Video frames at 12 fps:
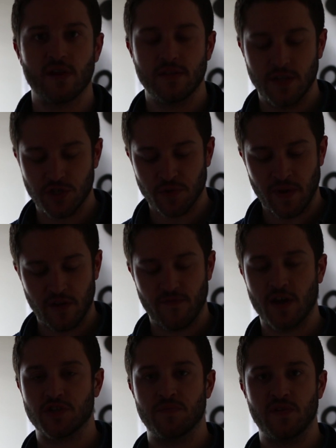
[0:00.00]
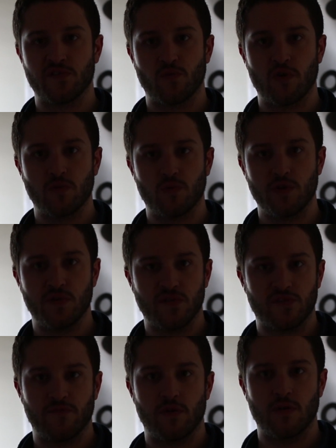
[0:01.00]
Digital manufacture means a world where you can
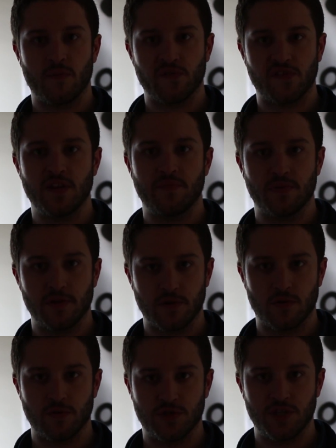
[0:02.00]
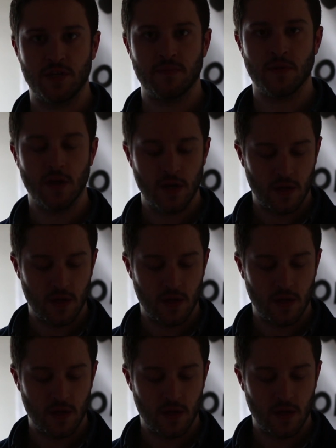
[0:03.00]
subvert almost any political regime